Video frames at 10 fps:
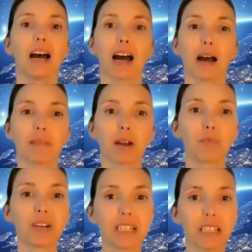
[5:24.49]

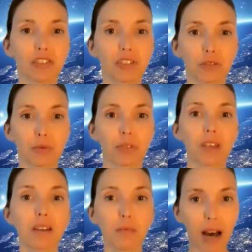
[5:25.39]
And we need to
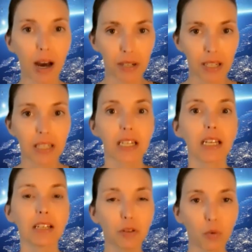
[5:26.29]
think about it
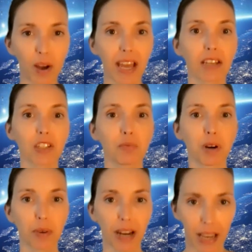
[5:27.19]
in a way to
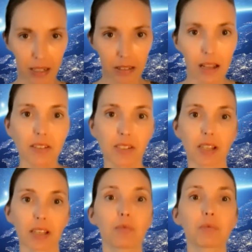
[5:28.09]
where we're analyzing it,